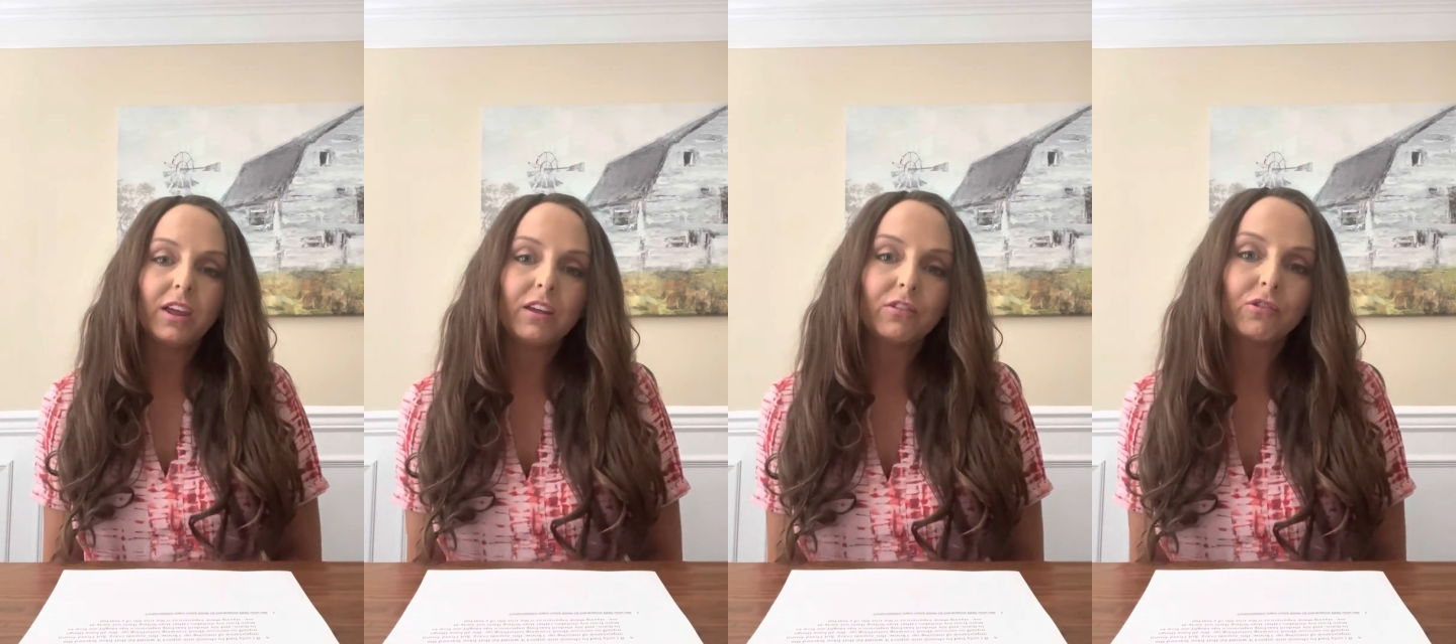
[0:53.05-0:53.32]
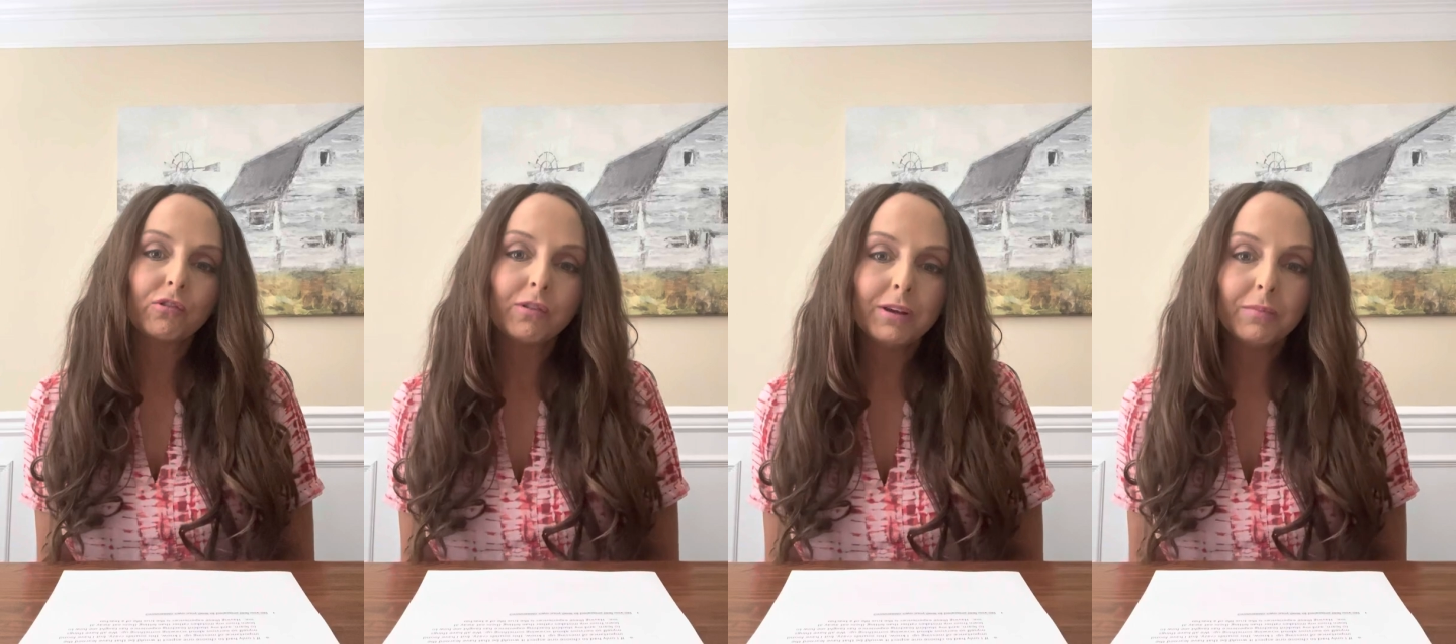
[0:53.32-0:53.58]

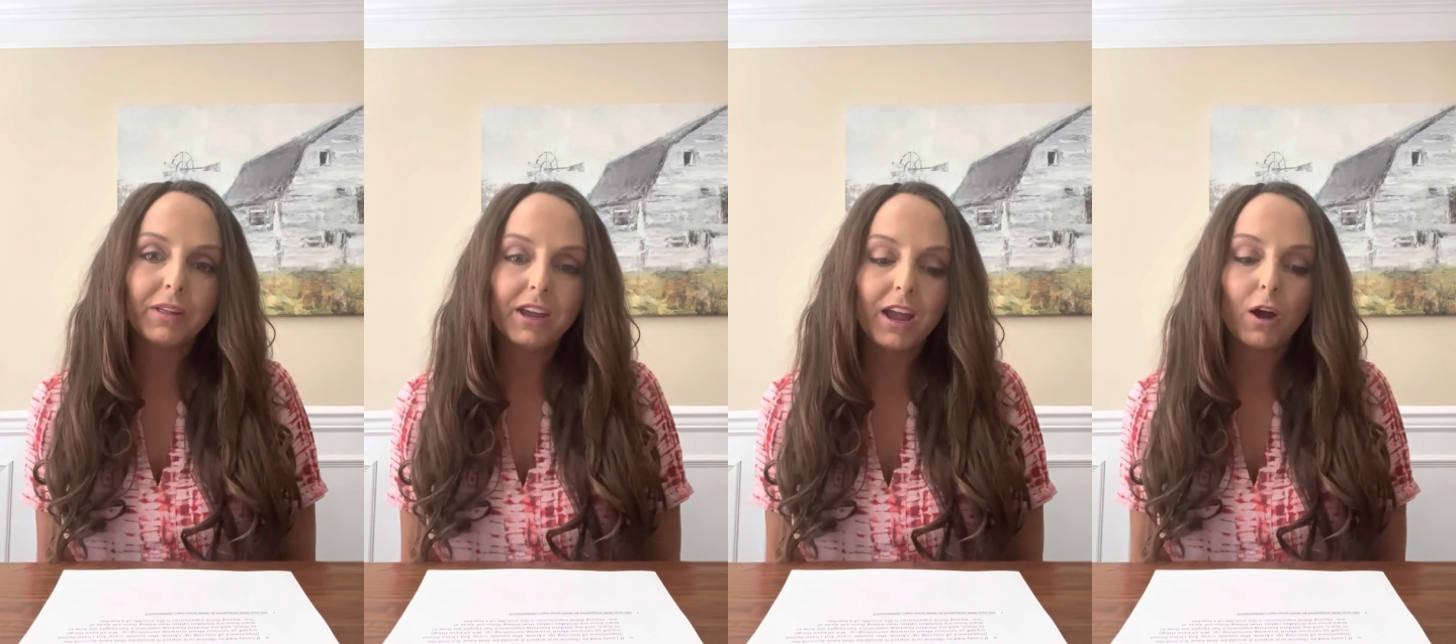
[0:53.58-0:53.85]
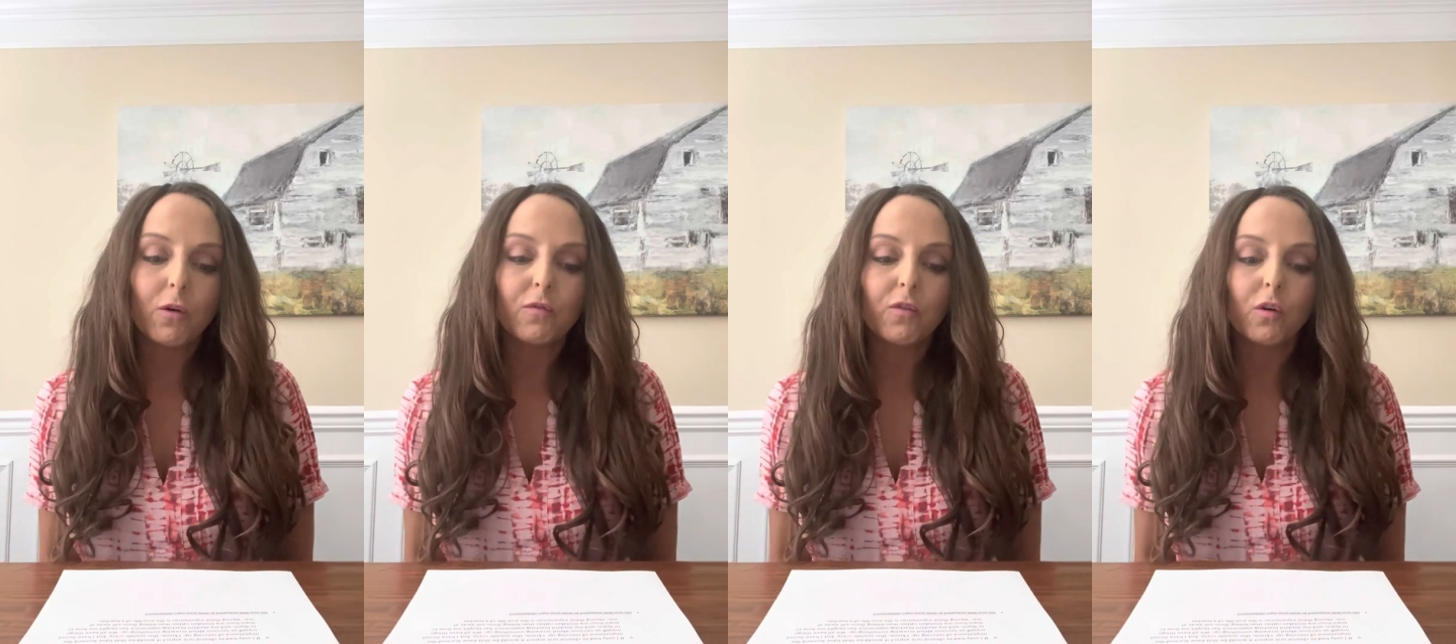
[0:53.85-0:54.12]
extremely
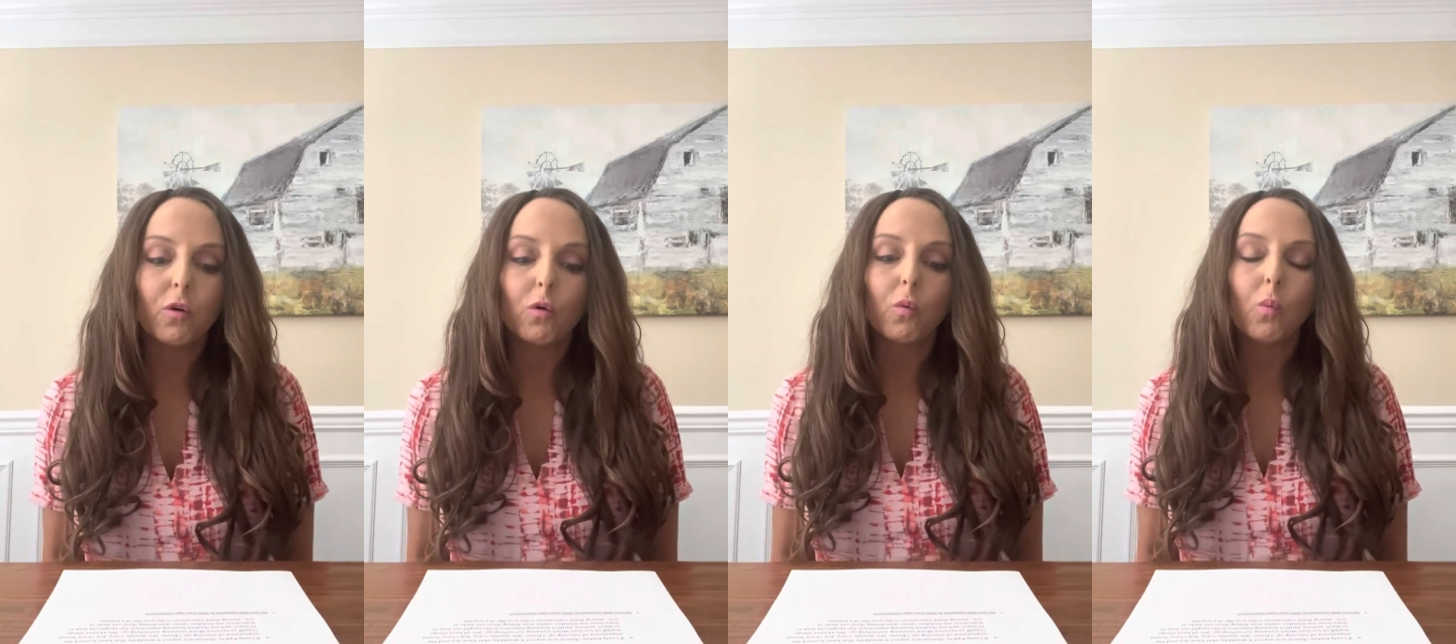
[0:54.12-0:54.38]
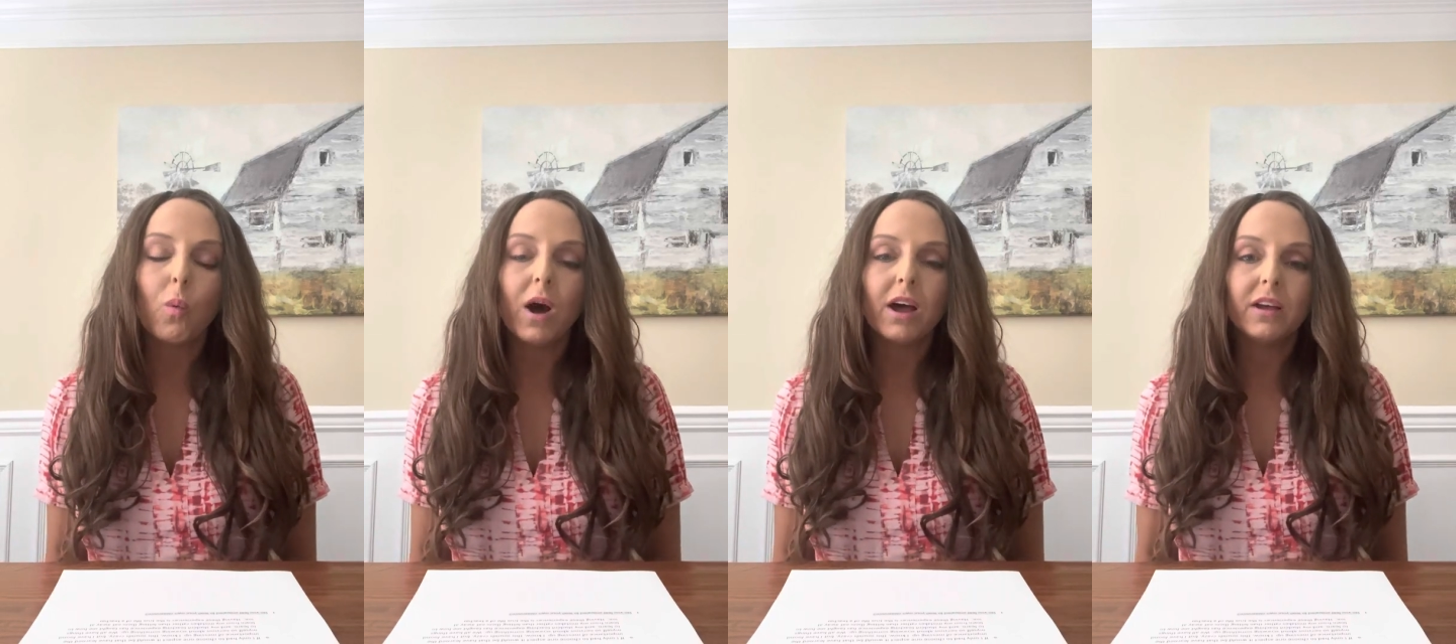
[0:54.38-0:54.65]
helpful
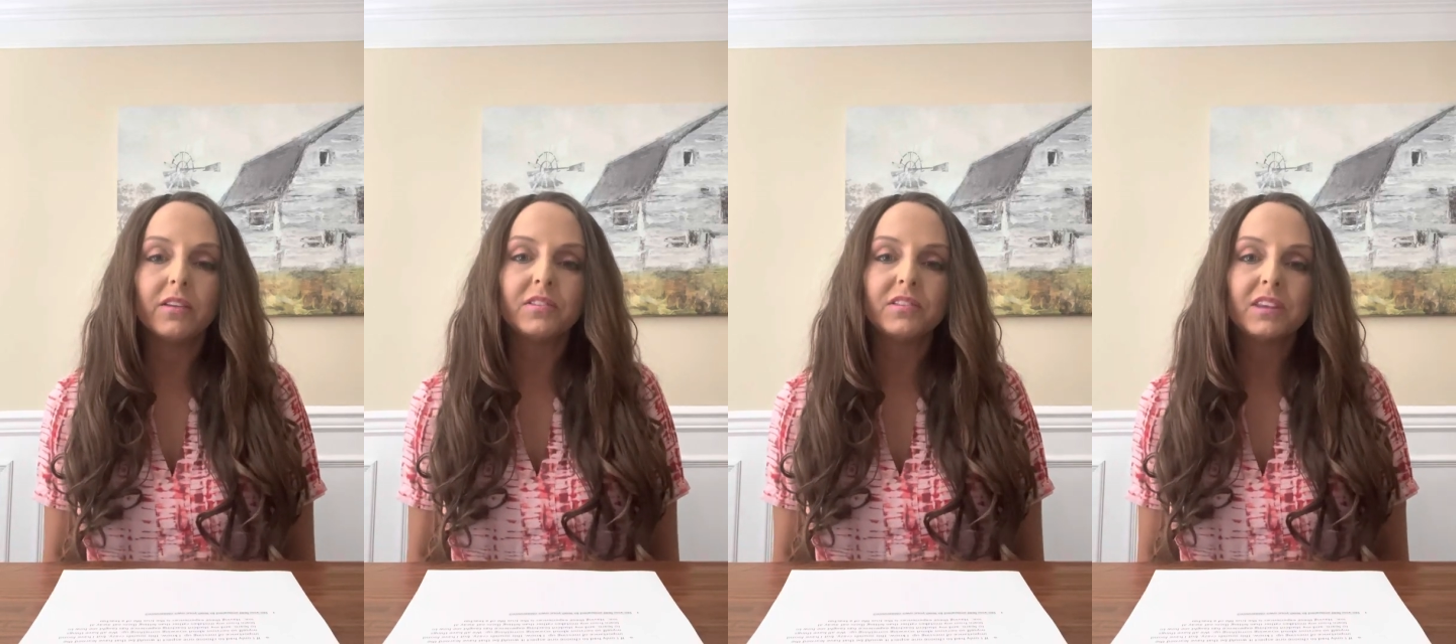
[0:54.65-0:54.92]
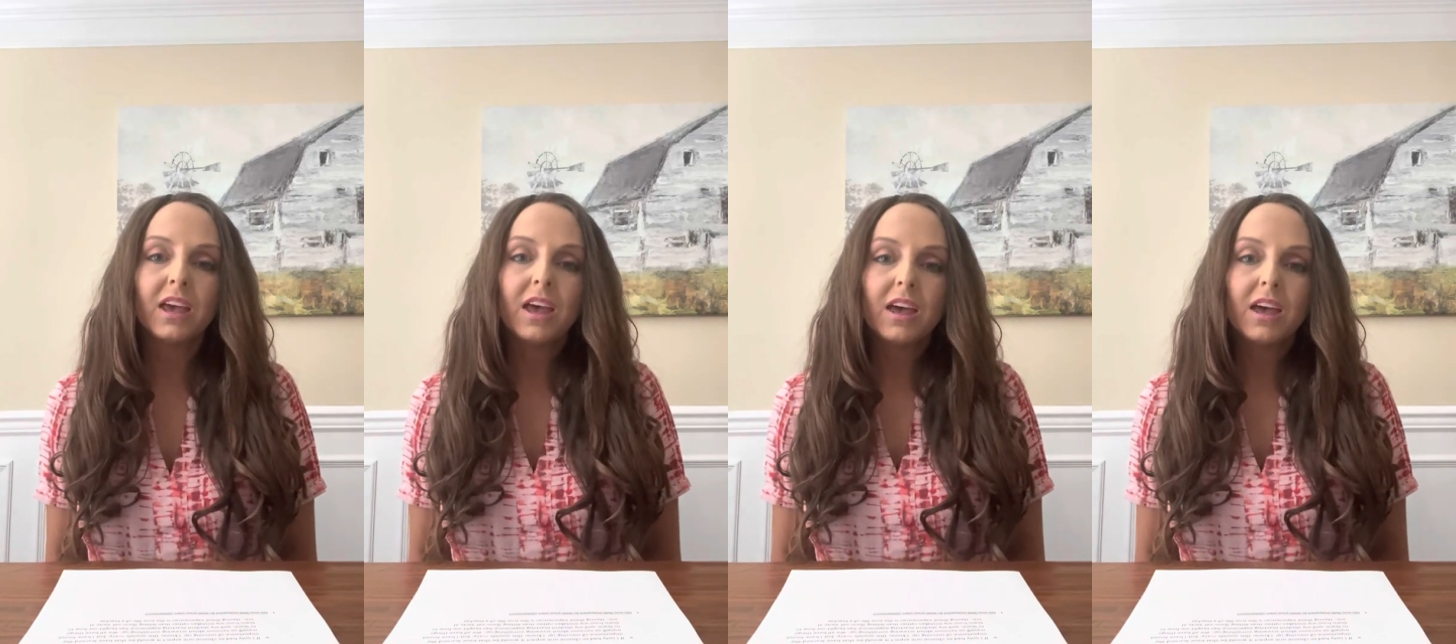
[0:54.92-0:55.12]
was